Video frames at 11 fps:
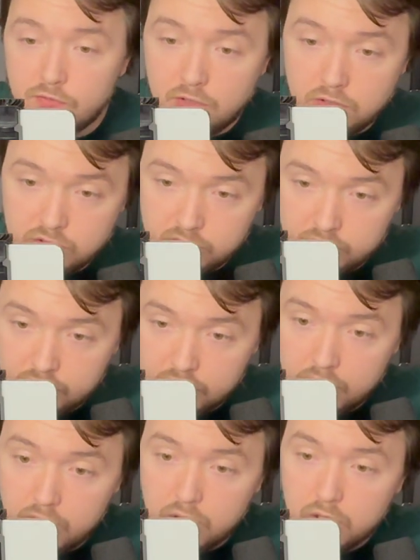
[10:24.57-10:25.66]
first,
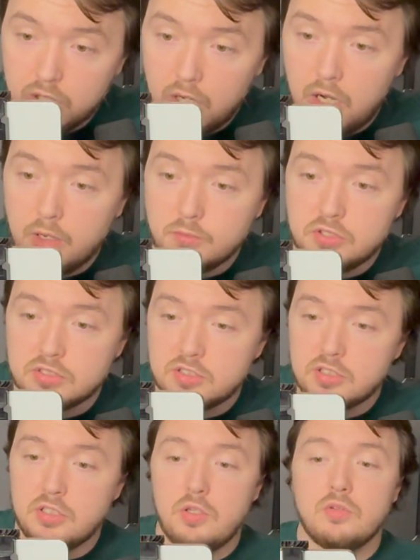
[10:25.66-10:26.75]
um, just
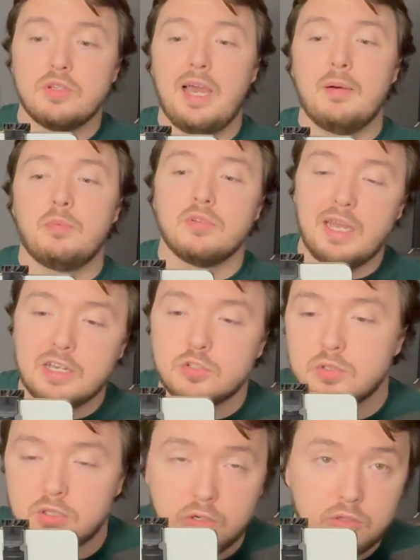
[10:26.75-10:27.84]
to use Apple's
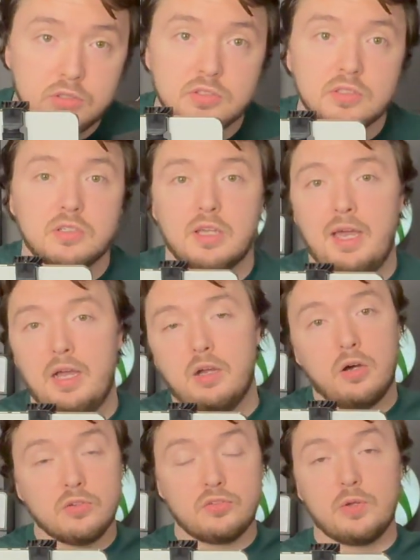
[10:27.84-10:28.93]
actual encoders. To uh,
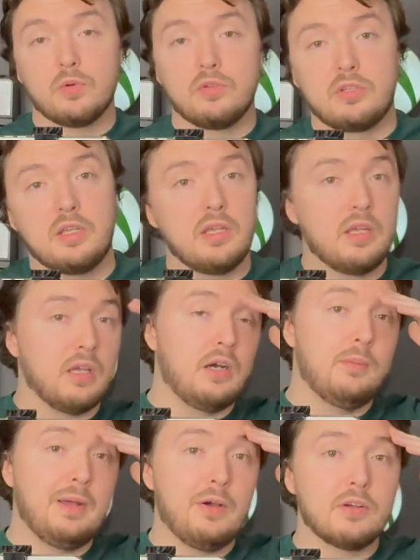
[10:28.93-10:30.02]
honestly, I want to see
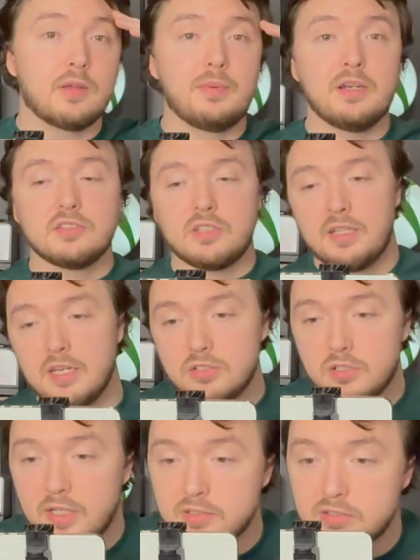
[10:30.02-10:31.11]
um, how it compares to
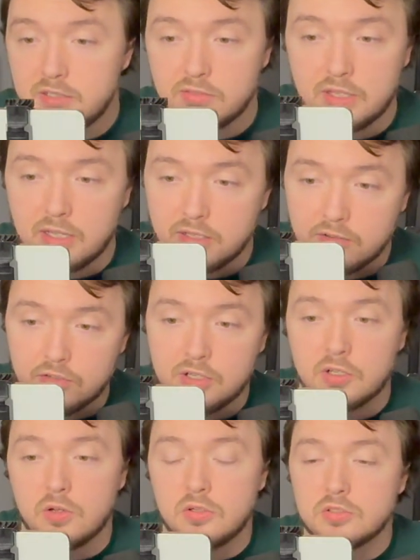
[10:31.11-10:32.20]
yesterday. See if they got different
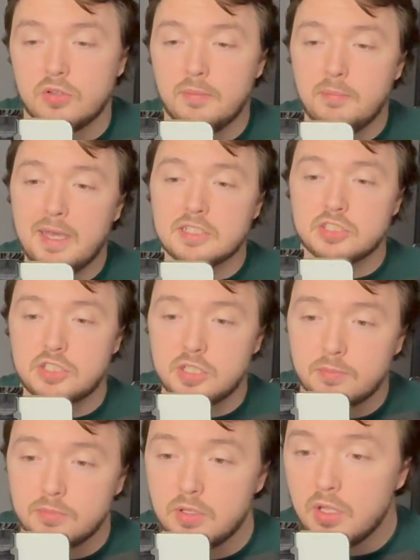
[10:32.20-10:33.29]
encoders on the Max
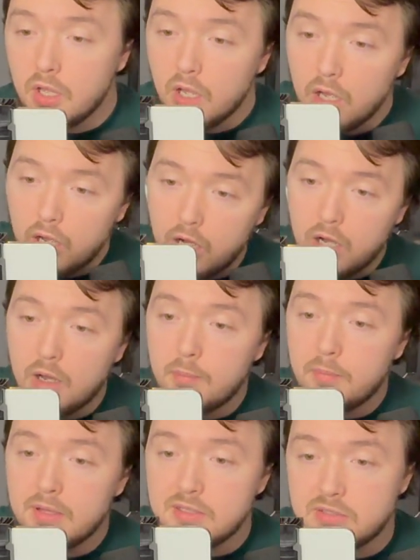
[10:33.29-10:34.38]
chip. Um,
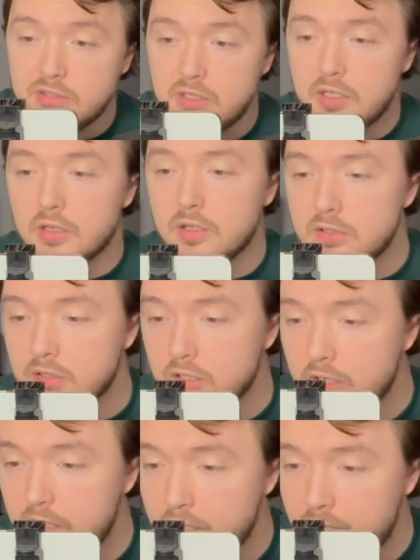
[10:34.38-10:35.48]
but let's see here. Let's go
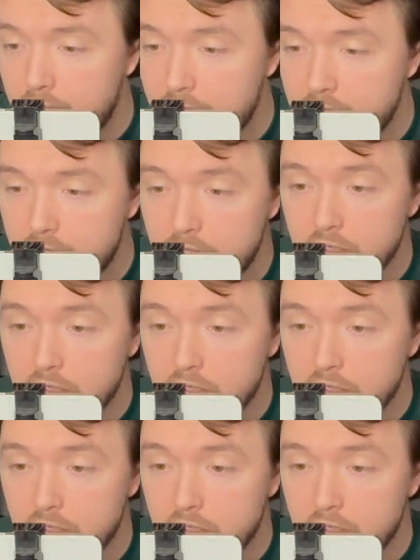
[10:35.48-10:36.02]
ahead and get